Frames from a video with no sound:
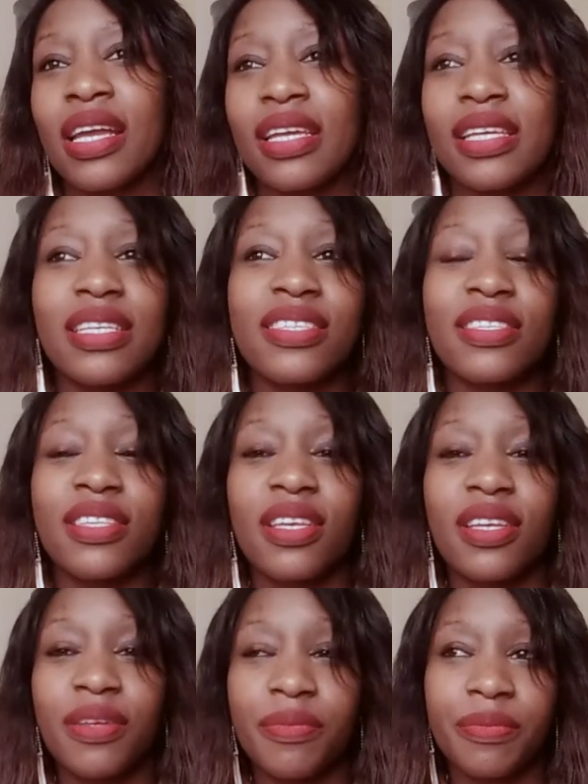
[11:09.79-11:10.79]

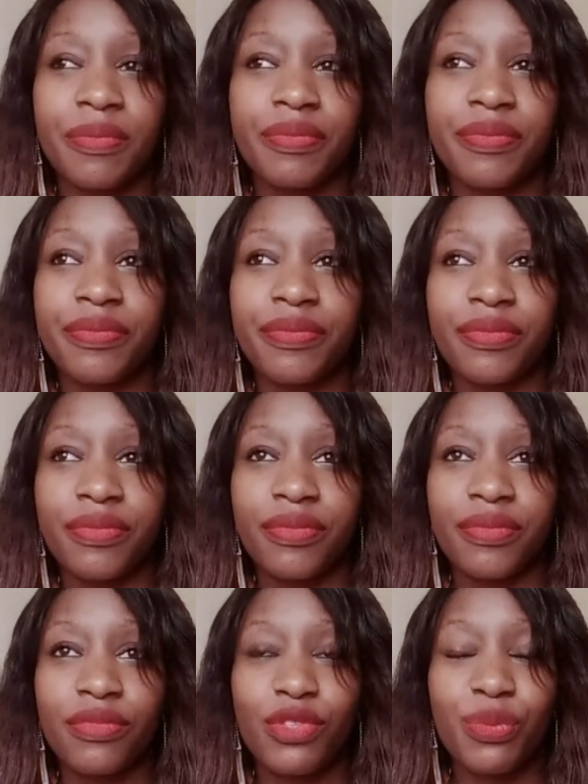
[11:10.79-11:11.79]
is
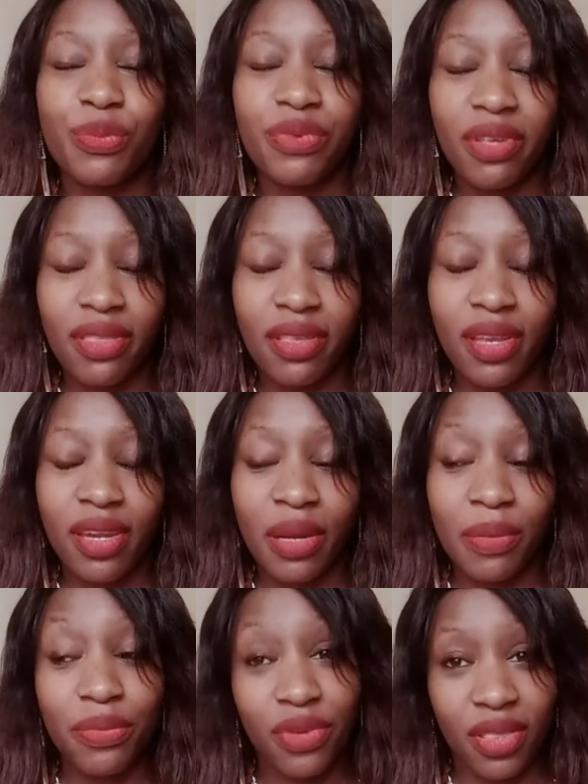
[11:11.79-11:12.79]
to breathe in
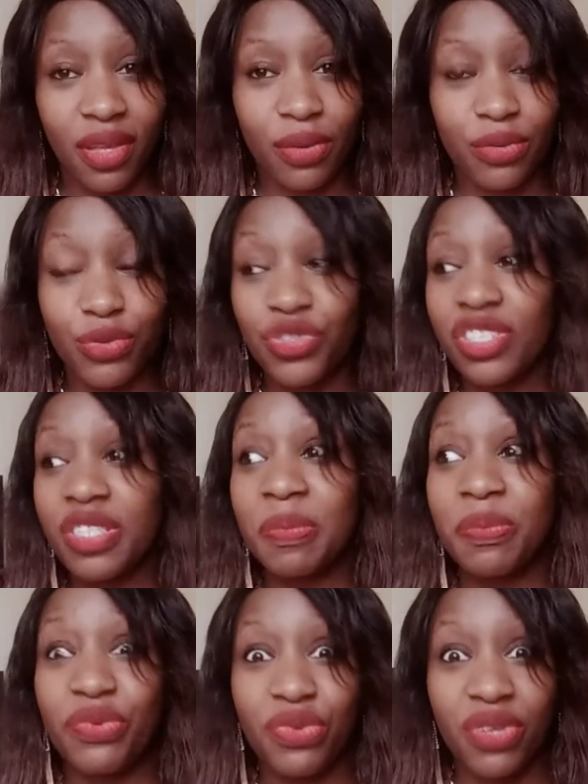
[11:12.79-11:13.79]
and breathe out. To just
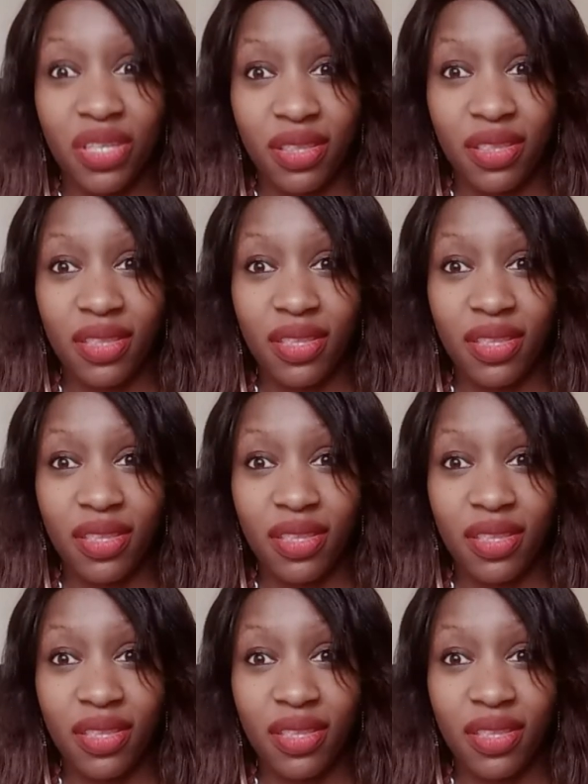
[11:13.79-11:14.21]
breathe.